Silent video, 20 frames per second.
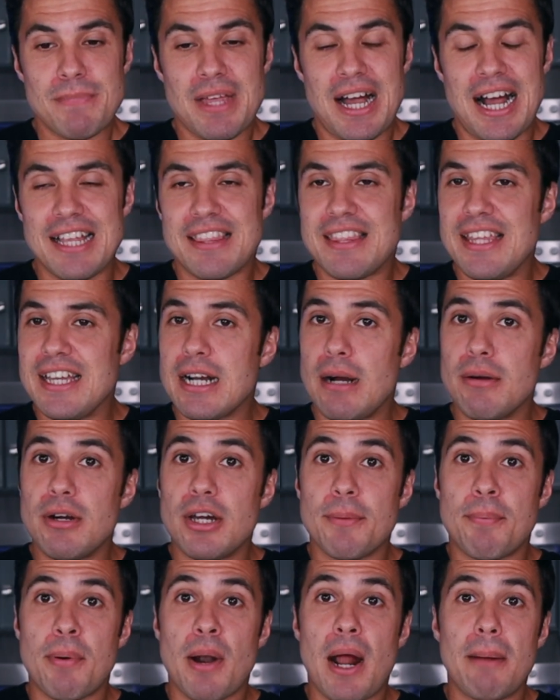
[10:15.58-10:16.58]
I think I'm
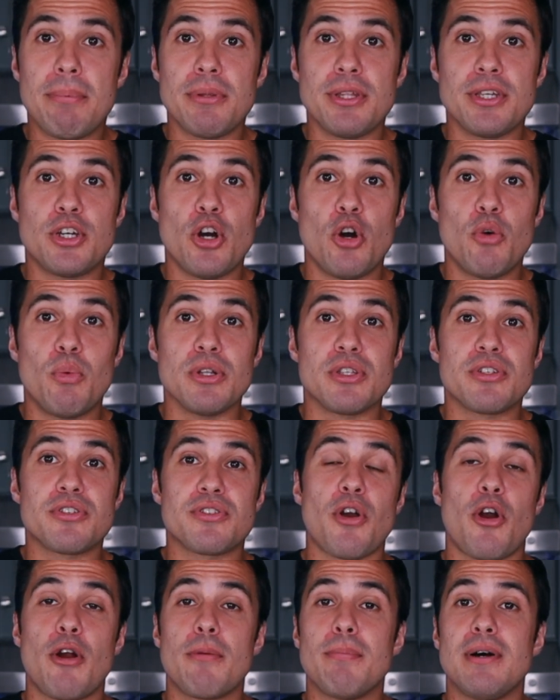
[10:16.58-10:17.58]
gonna probably go with
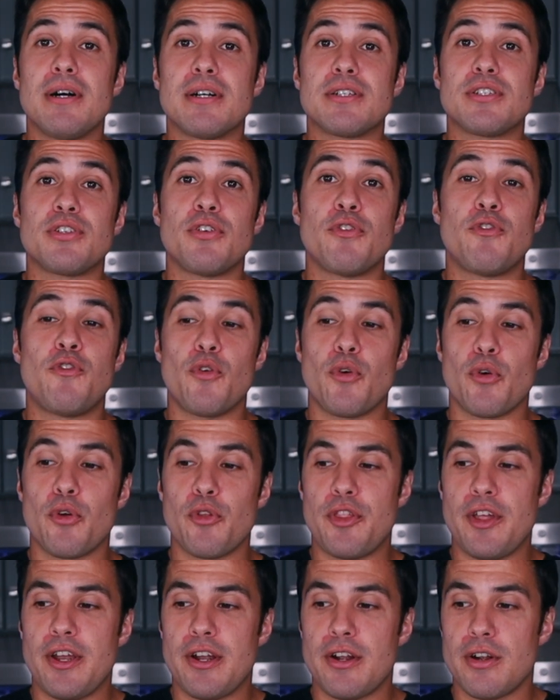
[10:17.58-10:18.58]
Starbucks for
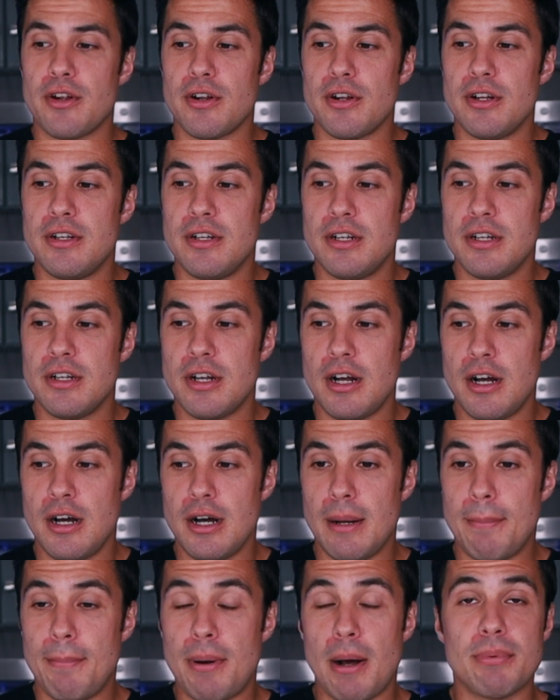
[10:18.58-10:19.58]
their
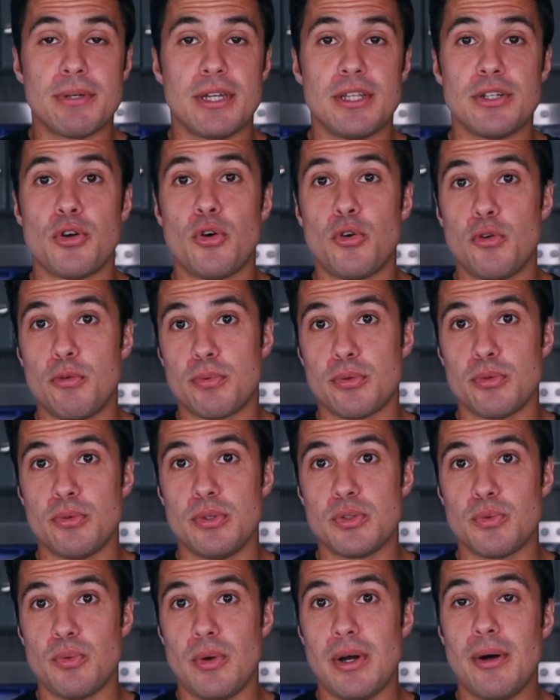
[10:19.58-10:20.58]
pumpkin cold brew
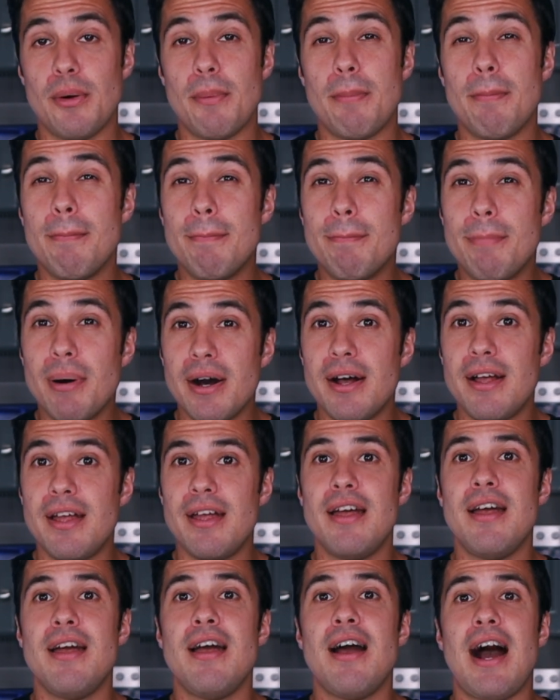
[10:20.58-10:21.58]
as well.
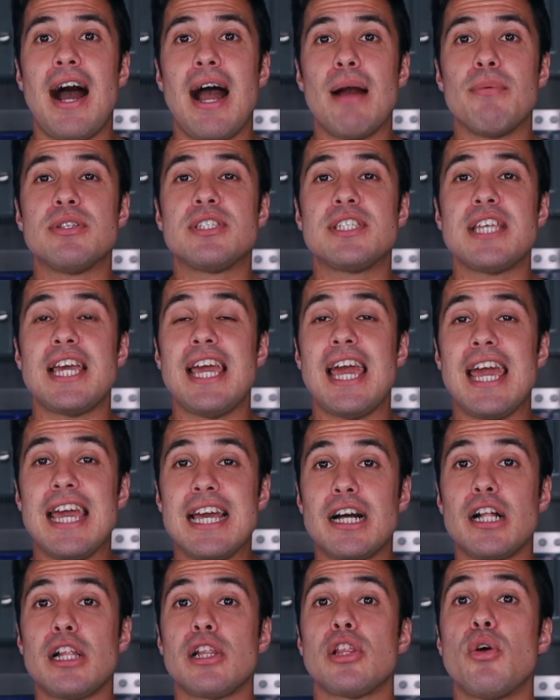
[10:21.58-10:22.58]
But I would say a
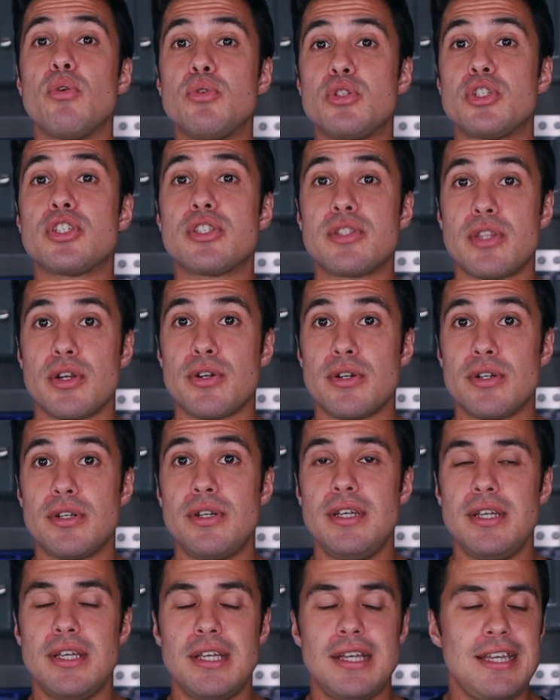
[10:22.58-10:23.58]
close
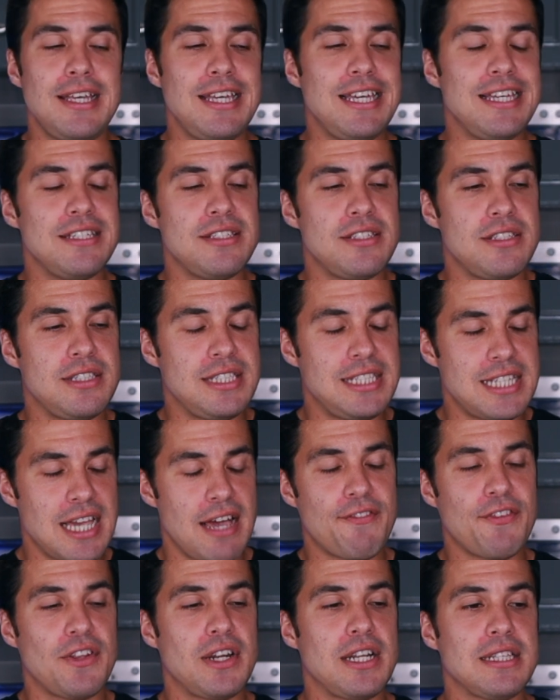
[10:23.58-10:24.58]
third is
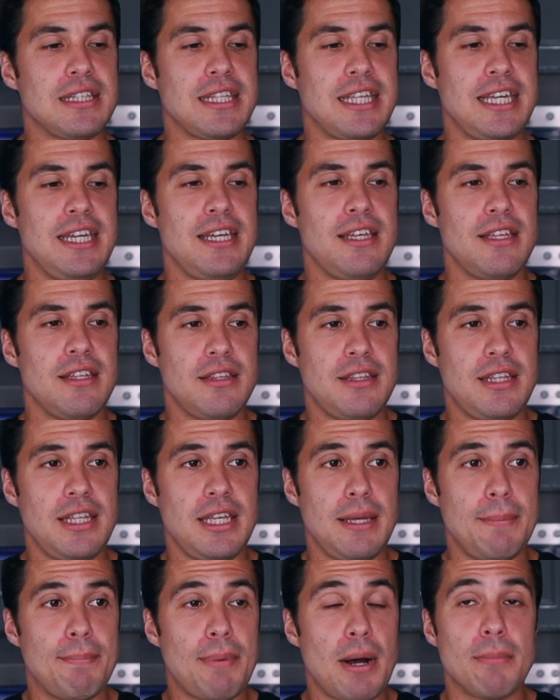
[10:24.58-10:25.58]
definitely
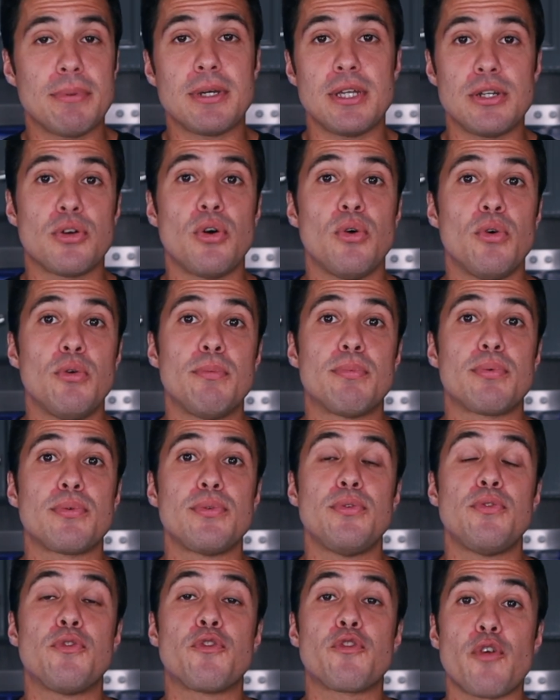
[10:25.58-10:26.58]
the pumpkin cold
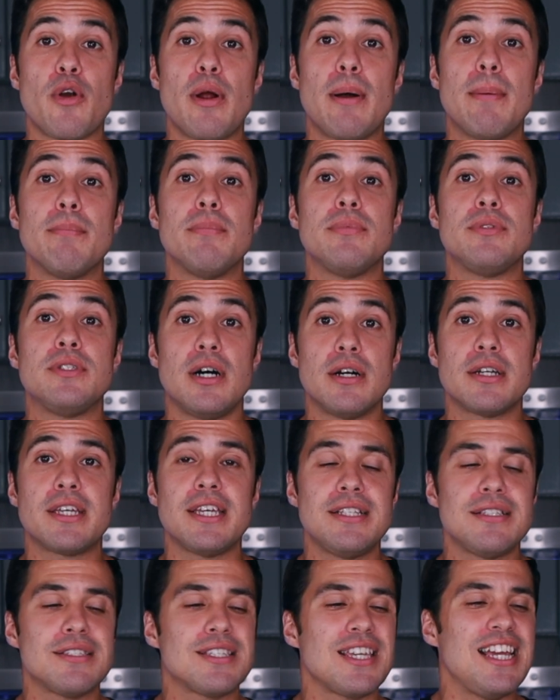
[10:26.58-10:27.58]
brew from
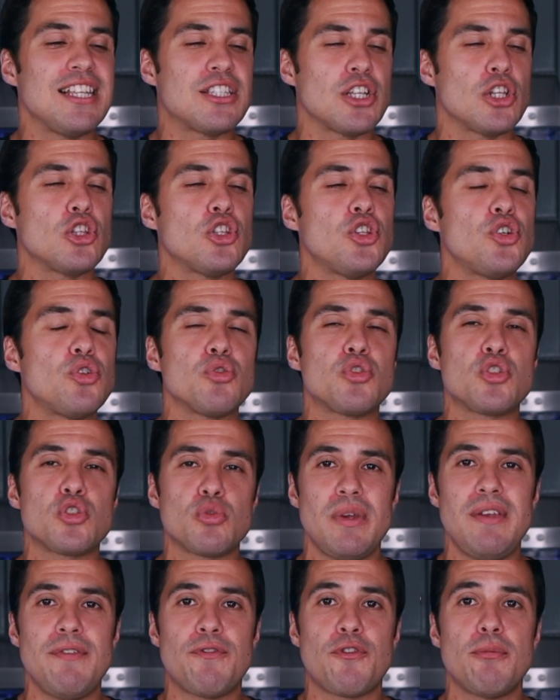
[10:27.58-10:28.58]
Dunkin's. It's a little
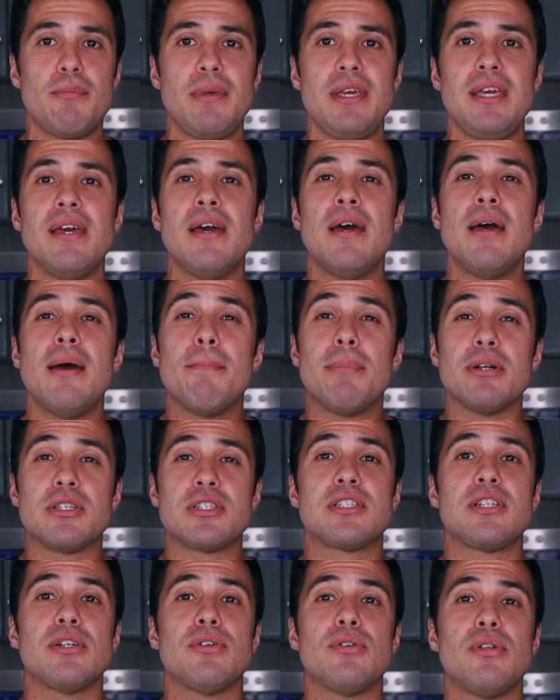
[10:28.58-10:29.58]
sweet for me, but
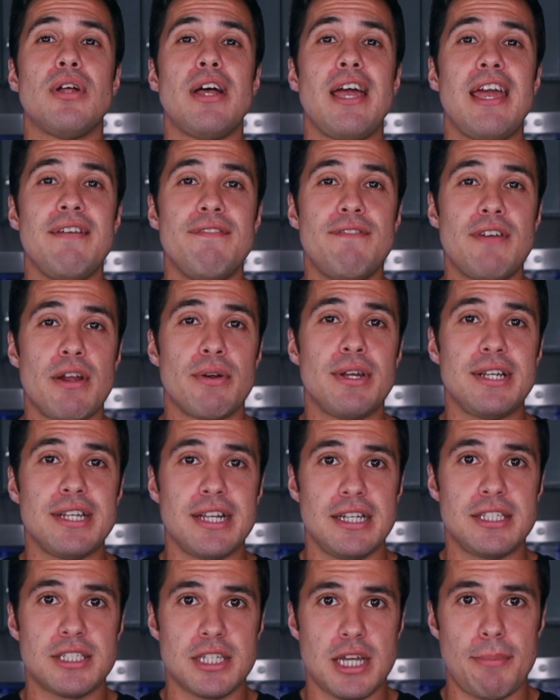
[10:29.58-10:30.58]
still a very
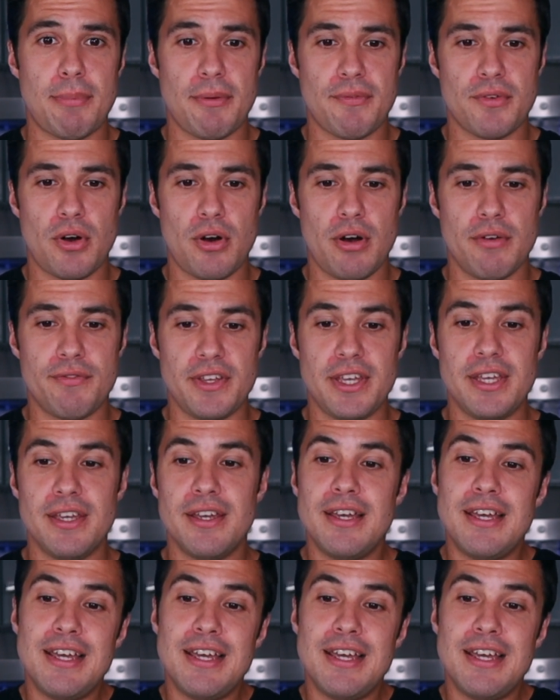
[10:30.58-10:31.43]
nice cup of coffee.